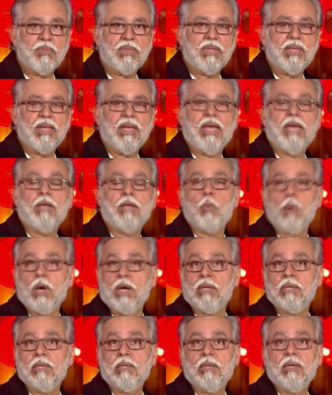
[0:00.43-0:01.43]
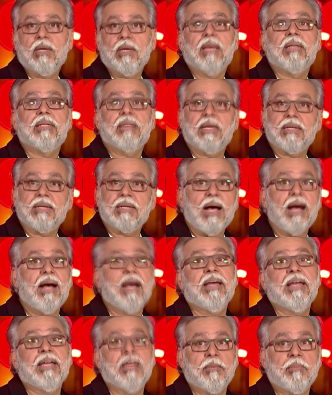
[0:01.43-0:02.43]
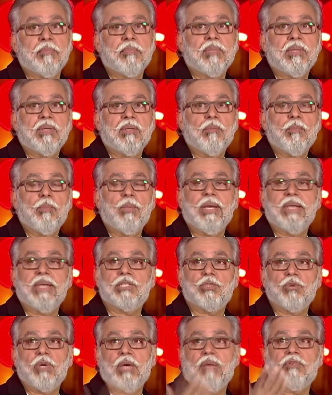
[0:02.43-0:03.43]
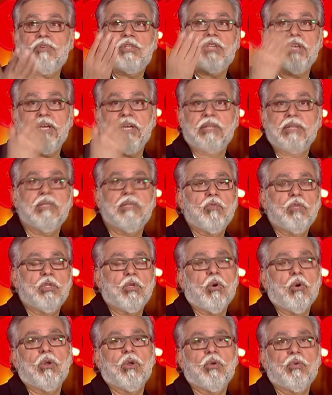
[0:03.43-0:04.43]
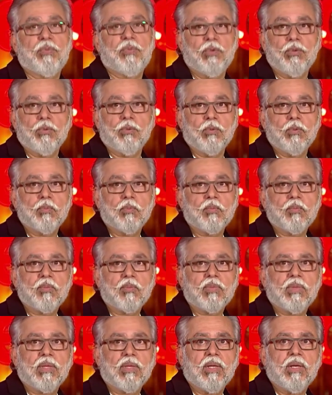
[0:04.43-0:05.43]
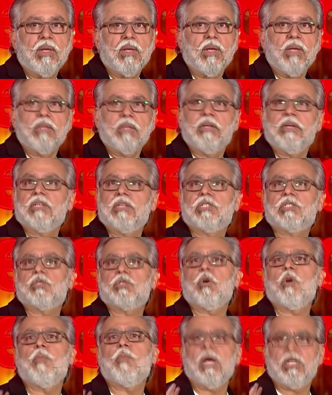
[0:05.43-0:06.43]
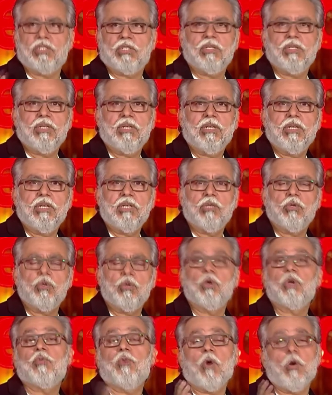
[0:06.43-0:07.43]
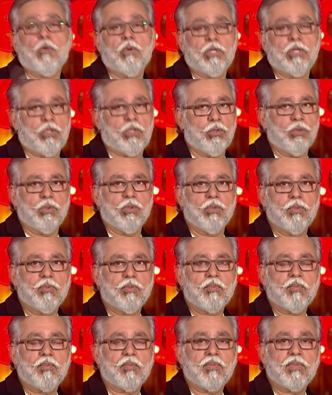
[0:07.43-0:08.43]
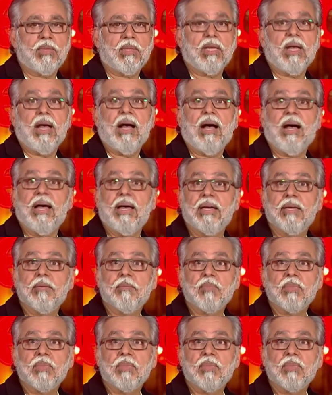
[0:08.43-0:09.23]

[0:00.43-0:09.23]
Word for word: and one that I am blessed to have shared with all of you. There is so much to look forward to. I,